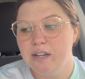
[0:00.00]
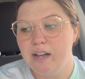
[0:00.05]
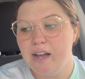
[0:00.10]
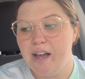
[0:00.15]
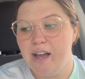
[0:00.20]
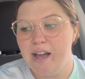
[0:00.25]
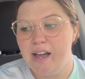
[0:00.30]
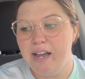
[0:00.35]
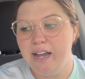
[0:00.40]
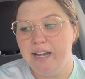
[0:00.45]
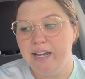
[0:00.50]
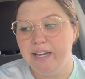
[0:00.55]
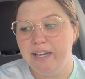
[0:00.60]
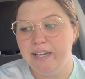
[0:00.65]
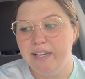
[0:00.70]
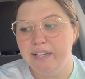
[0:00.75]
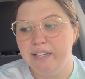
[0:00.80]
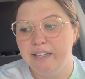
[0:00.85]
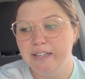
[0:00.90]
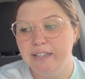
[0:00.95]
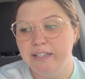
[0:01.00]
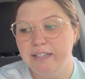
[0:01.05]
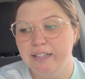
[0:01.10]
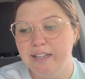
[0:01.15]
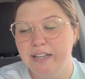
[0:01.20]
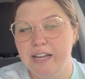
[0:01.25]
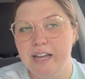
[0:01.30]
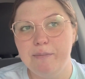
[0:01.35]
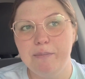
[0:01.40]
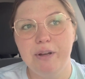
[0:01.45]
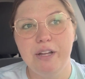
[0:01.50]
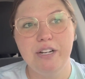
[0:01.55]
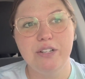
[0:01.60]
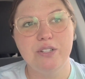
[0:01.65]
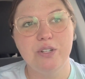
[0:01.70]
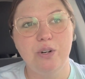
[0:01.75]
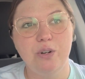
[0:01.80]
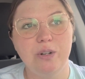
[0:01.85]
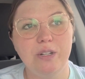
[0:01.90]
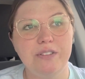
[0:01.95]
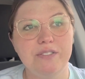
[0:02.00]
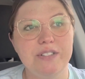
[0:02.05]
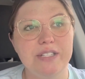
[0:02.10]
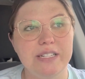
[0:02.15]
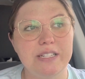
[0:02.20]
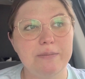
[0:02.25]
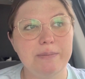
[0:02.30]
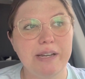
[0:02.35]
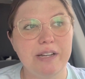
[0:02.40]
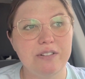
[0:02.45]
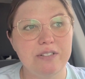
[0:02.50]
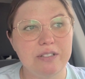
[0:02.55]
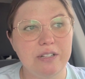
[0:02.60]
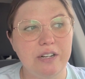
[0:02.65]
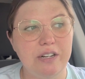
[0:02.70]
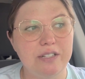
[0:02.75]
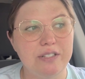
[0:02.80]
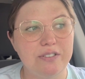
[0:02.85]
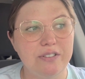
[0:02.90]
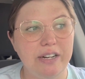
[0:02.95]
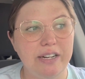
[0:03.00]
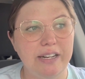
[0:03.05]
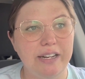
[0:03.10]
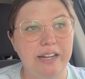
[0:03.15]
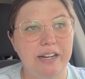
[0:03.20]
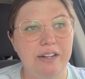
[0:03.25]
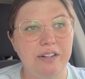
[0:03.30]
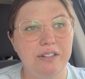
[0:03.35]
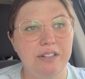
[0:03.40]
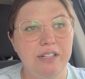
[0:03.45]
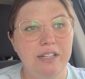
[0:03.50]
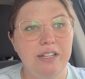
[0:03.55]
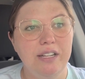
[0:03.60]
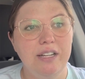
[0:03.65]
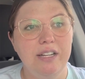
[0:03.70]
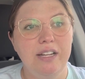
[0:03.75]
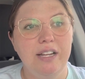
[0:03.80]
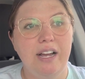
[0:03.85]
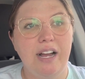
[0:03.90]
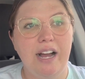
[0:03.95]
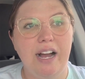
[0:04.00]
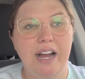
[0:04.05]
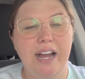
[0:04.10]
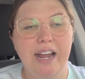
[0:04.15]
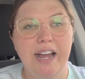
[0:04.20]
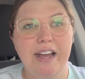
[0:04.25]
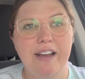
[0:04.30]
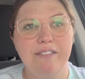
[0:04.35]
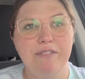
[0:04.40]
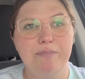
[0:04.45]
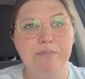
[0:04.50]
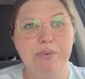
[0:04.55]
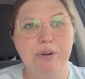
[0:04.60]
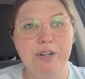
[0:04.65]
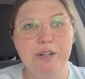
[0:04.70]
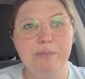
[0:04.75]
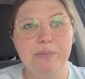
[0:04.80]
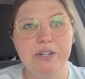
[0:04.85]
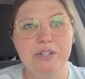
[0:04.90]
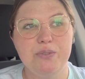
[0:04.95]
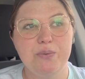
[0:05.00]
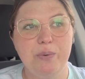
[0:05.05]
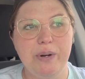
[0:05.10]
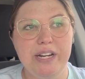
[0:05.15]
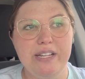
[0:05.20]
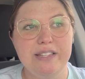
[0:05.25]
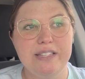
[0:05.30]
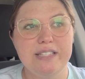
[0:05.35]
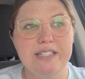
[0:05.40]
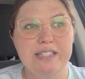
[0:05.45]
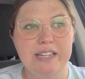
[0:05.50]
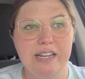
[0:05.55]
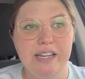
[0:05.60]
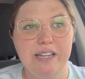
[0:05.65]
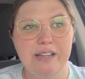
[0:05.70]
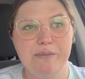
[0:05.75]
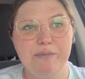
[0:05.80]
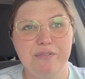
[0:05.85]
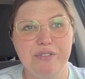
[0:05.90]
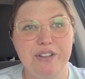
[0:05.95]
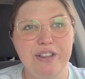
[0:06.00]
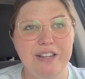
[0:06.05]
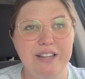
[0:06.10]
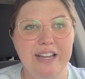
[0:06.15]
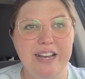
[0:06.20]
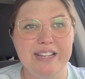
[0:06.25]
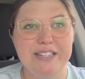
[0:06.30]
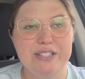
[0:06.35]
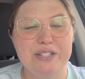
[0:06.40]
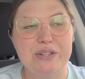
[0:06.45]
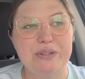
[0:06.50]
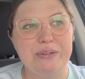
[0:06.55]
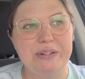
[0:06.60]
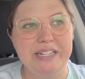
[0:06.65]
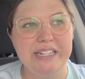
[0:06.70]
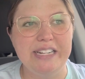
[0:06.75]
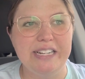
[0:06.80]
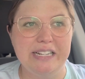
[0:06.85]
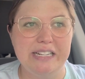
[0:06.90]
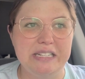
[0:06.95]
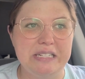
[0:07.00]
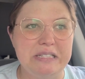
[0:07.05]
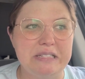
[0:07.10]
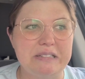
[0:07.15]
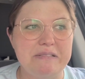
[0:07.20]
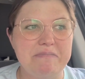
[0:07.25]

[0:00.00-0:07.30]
I am at a total of six pounds lost right now. I have pretty much weighed the same for the last three days.